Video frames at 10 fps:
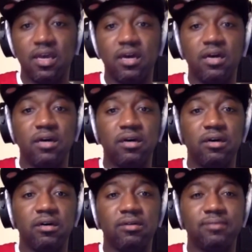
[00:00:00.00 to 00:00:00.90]

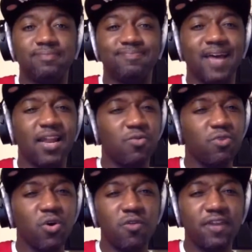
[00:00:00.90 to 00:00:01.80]
I don't
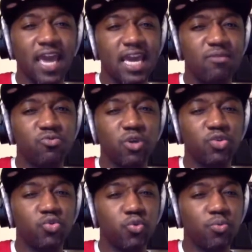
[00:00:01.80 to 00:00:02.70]
know of games where
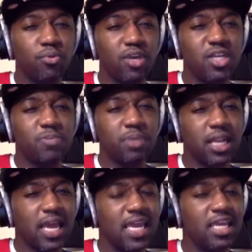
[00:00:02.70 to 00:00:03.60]
Drew Brees
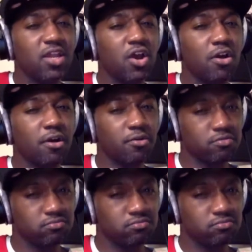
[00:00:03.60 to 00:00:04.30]
played hurt,